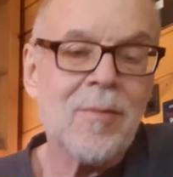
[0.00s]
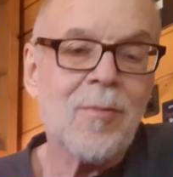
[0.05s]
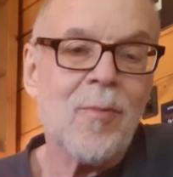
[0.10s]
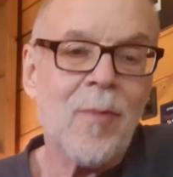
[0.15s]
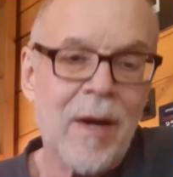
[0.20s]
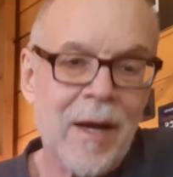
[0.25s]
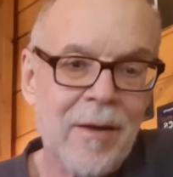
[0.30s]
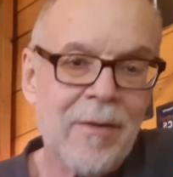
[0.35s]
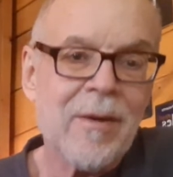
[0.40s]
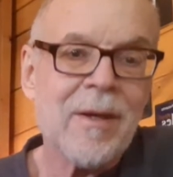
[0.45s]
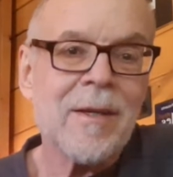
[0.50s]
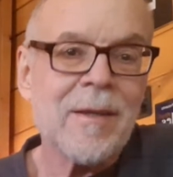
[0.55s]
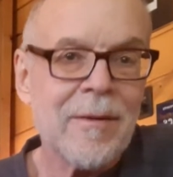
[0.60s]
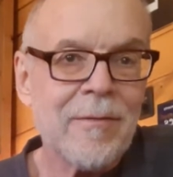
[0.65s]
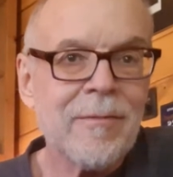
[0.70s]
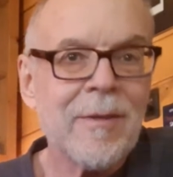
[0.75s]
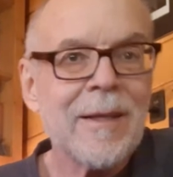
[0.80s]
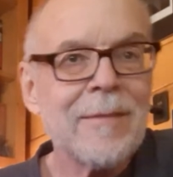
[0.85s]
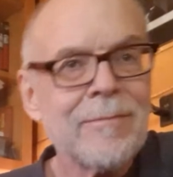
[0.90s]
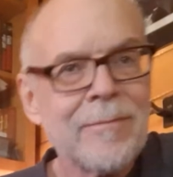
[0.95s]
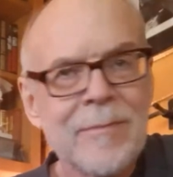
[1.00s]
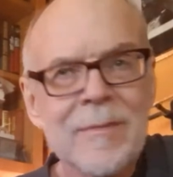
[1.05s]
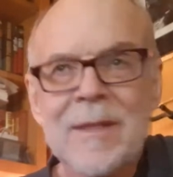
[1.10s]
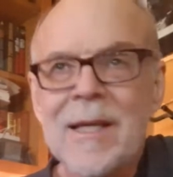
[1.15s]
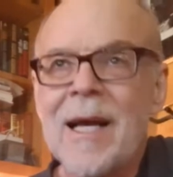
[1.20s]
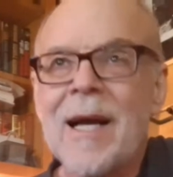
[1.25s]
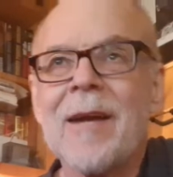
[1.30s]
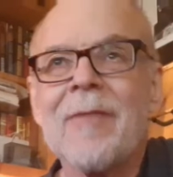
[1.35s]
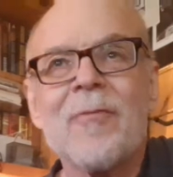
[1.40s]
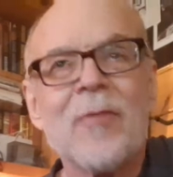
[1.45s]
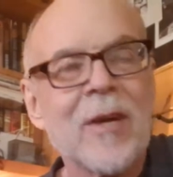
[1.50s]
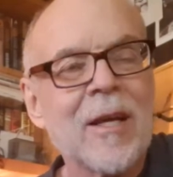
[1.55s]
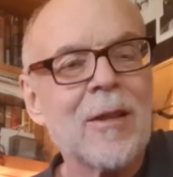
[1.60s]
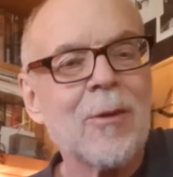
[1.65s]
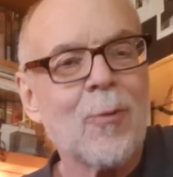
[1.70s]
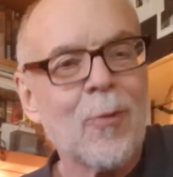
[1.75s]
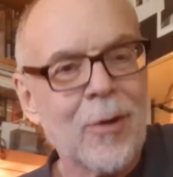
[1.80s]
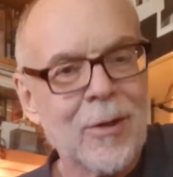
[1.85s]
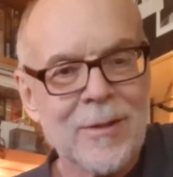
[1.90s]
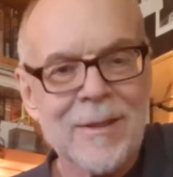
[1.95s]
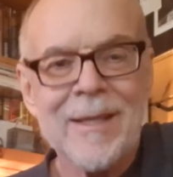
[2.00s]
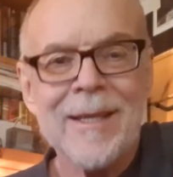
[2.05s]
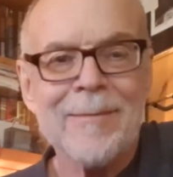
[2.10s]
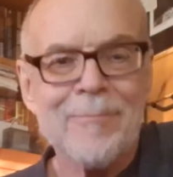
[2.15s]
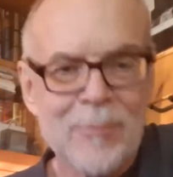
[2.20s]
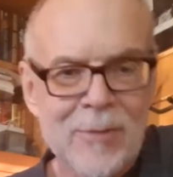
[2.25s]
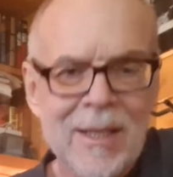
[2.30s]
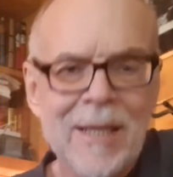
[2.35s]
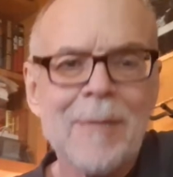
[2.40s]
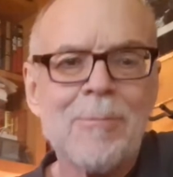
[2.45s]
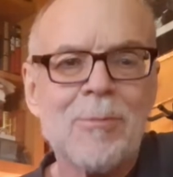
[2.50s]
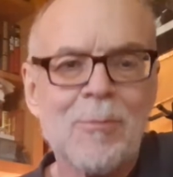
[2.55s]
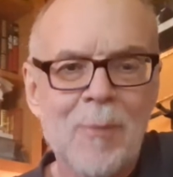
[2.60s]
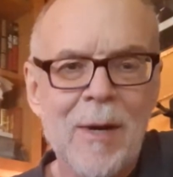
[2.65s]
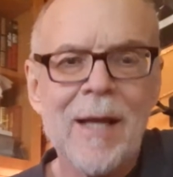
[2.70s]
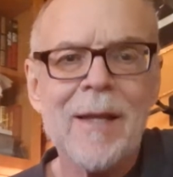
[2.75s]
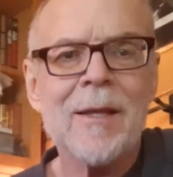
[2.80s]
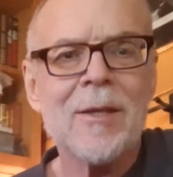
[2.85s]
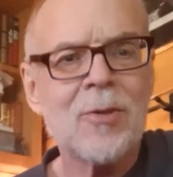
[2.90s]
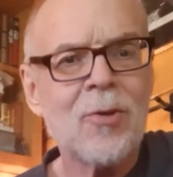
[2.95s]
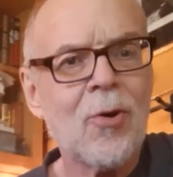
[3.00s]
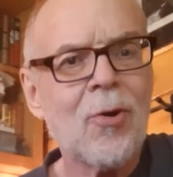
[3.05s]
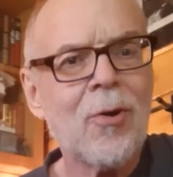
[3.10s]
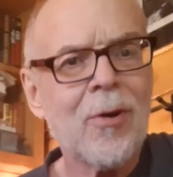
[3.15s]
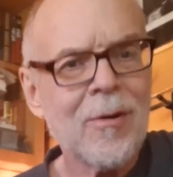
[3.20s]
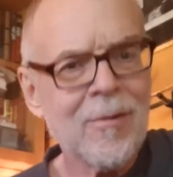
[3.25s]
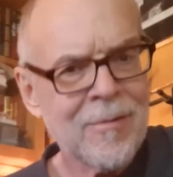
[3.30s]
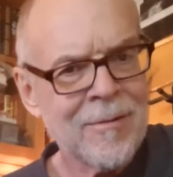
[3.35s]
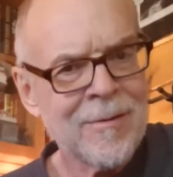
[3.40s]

Where? I forgot the word. By the door.